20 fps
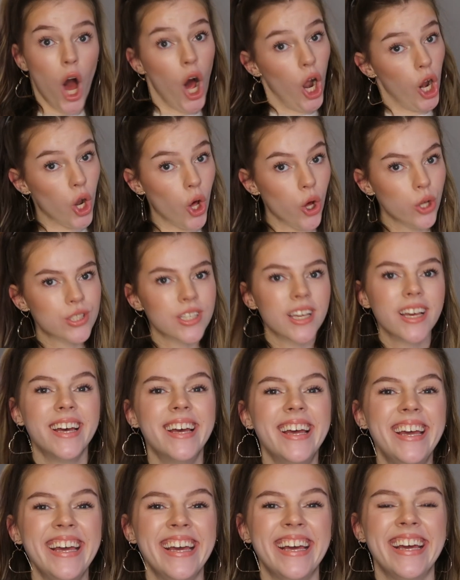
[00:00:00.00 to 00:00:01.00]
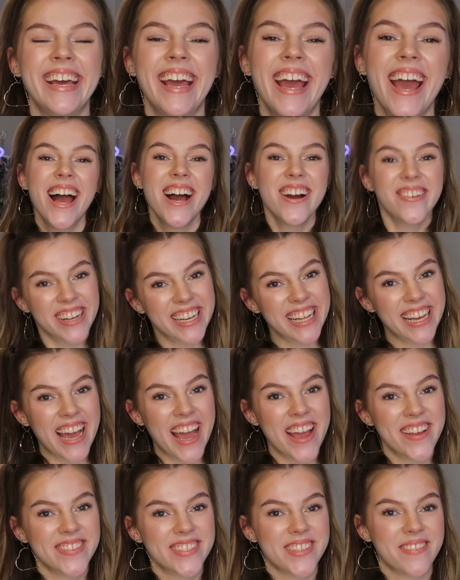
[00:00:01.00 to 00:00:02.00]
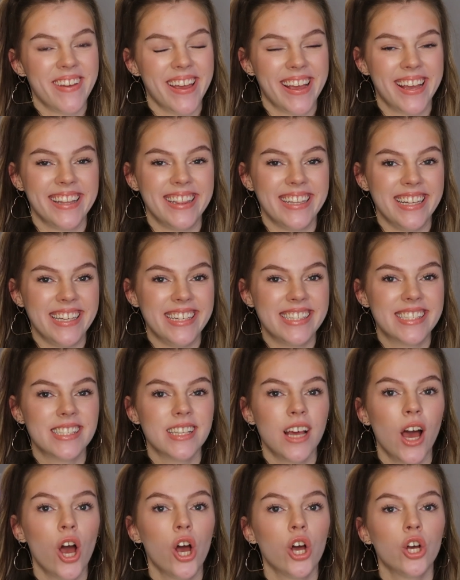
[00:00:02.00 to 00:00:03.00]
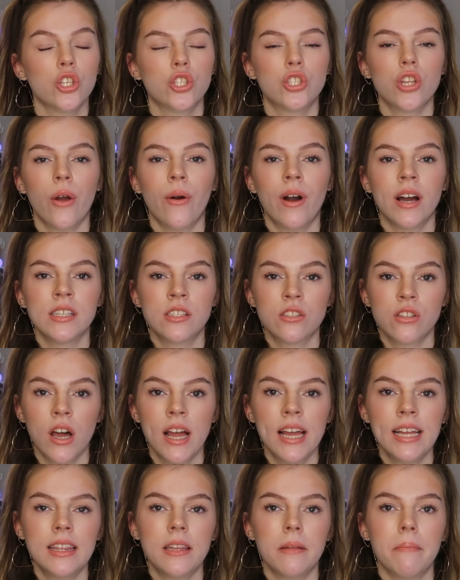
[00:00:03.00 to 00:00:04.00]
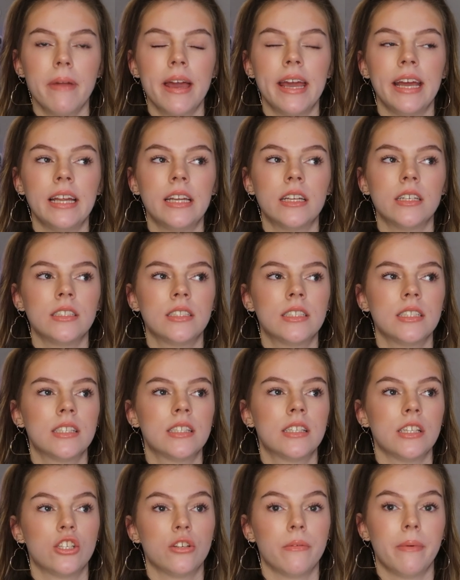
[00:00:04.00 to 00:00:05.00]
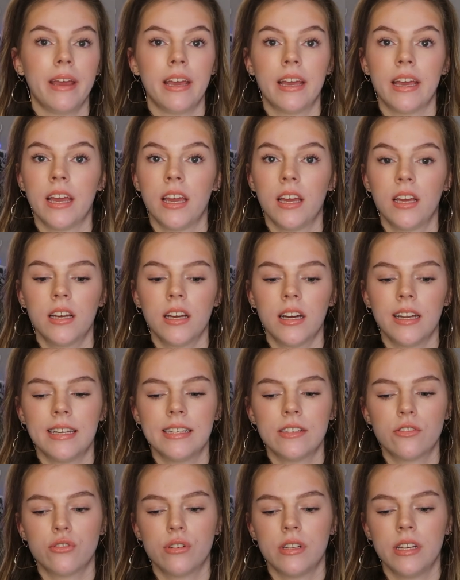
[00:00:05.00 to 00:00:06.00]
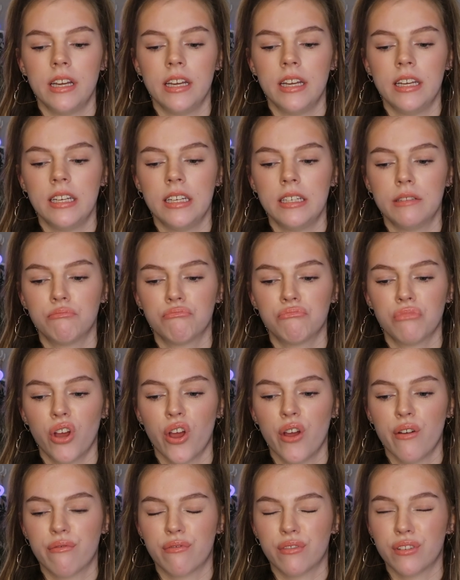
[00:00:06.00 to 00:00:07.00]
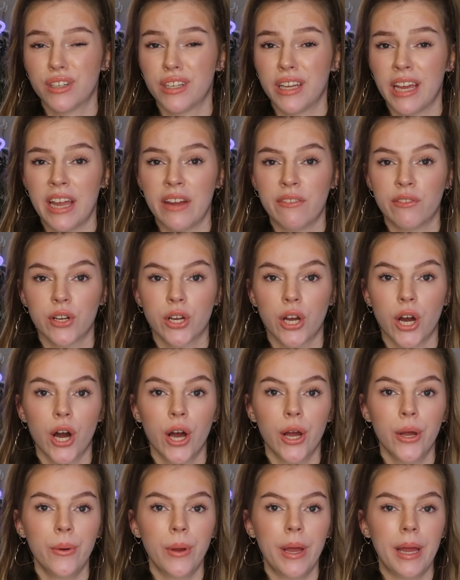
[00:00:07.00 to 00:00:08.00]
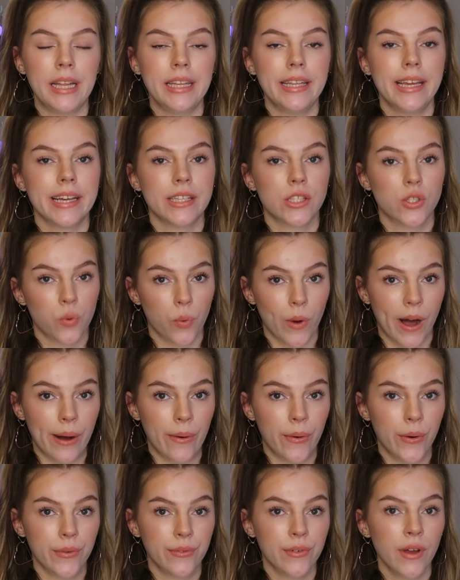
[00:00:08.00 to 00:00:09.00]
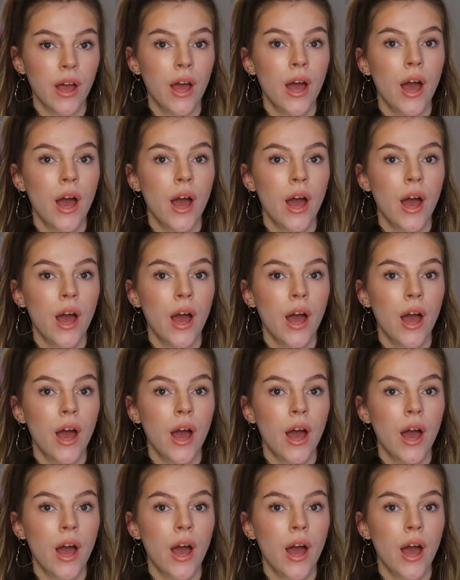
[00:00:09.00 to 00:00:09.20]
a lot when it came to picking these. So I started the main decision making literally over a year ago in year 12.